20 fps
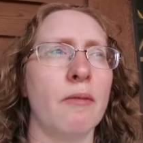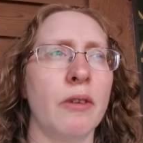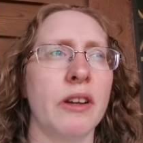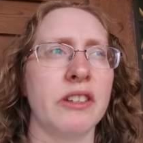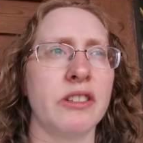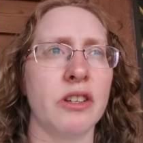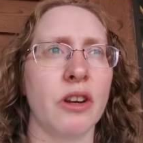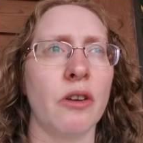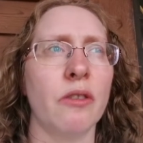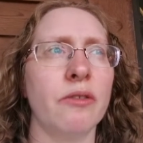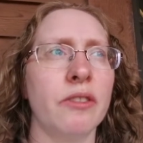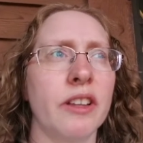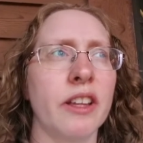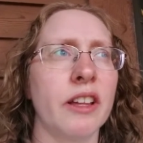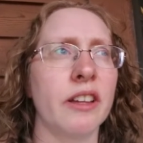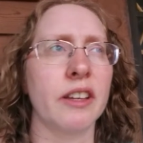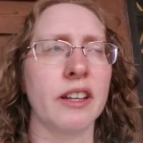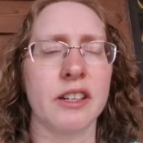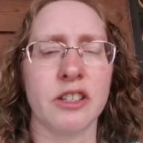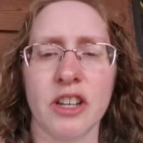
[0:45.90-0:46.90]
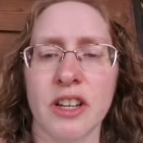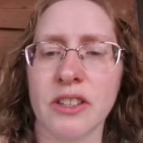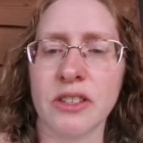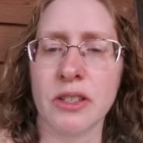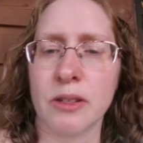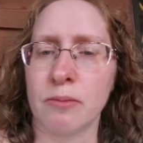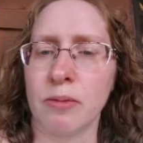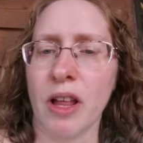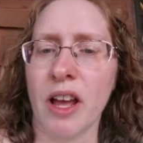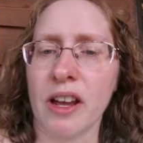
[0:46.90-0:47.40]
which hopefully I'll get a
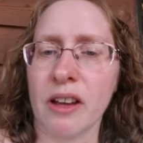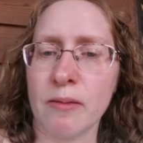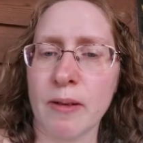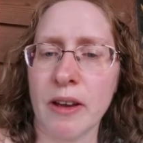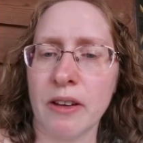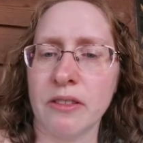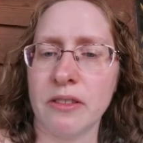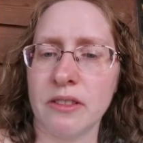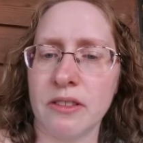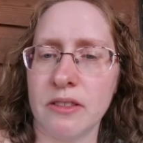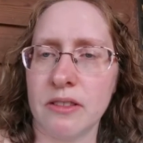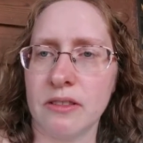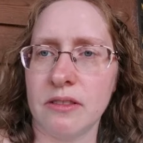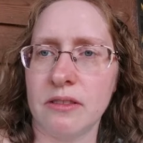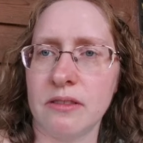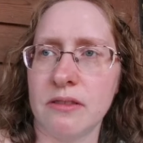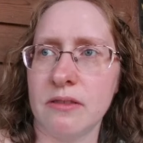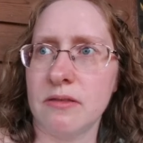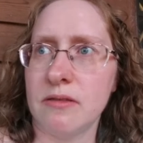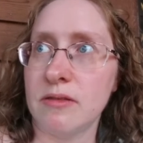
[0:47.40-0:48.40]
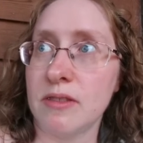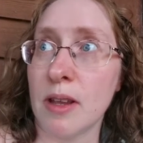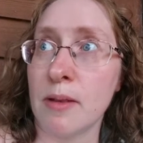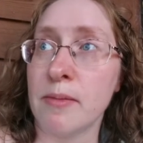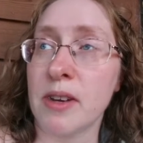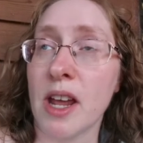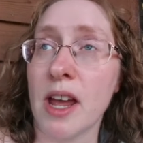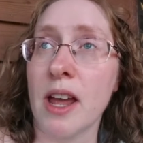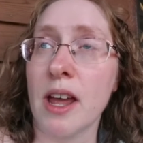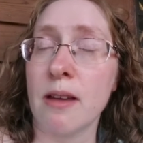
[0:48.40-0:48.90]
chance to blog about
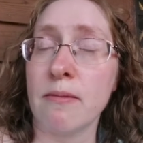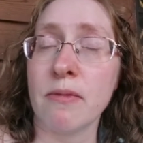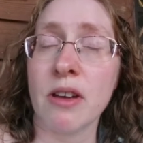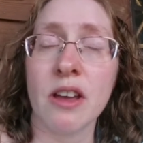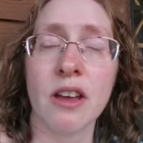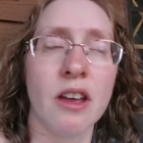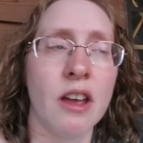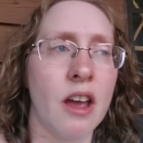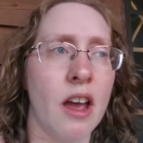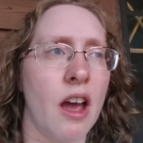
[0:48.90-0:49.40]
sometime.